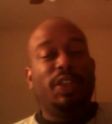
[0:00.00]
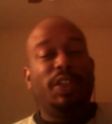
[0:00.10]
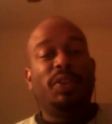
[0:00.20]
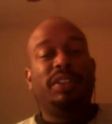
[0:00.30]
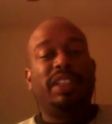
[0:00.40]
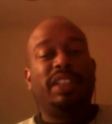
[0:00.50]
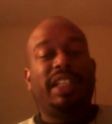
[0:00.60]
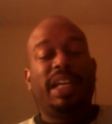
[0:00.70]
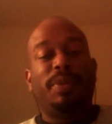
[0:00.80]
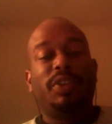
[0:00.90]
though Dean
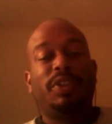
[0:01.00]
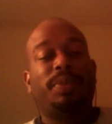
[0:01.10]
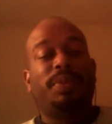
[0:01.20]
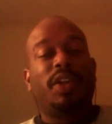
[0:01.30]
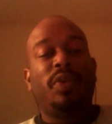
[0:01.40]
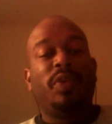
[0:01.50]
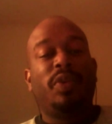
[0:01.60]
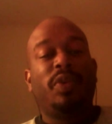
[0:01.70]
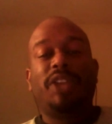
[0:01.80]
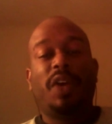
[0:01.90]
Ambrose is probably going to
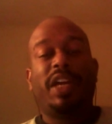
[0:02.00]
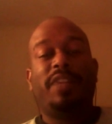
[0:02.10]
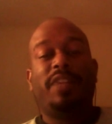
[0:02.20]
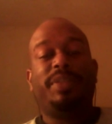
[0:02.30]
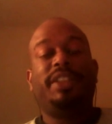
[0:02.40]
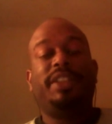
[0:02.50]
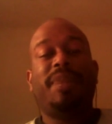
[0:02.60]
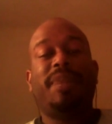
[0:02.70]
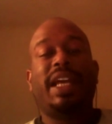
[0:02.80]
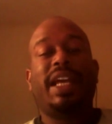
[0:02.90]
whip the tar out of him in this
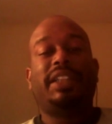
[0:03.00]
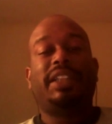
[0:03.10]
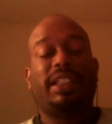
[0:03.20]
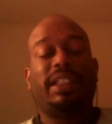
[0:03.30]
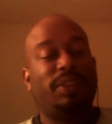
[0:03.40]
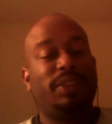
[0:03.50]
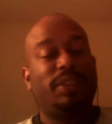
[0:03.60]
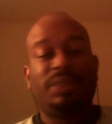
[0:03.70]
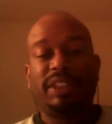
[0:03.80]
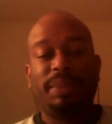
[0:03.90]
match, I don't
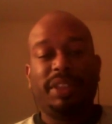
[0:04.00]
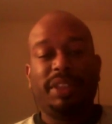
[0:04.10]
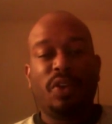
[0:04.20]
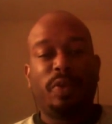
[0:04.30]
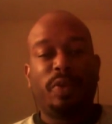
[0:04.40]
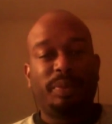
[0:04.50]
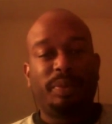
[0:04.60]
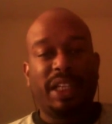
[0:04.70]
see him getting over,